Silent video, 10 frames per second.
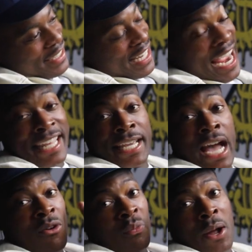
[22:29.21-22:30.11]
Danny
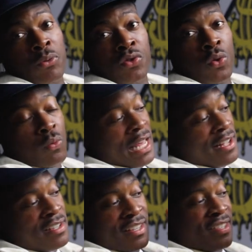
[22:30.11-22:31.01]
got round two.
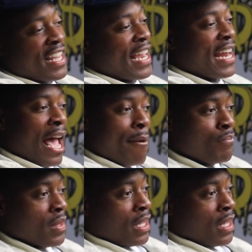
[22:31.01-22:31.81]
Let's just say that.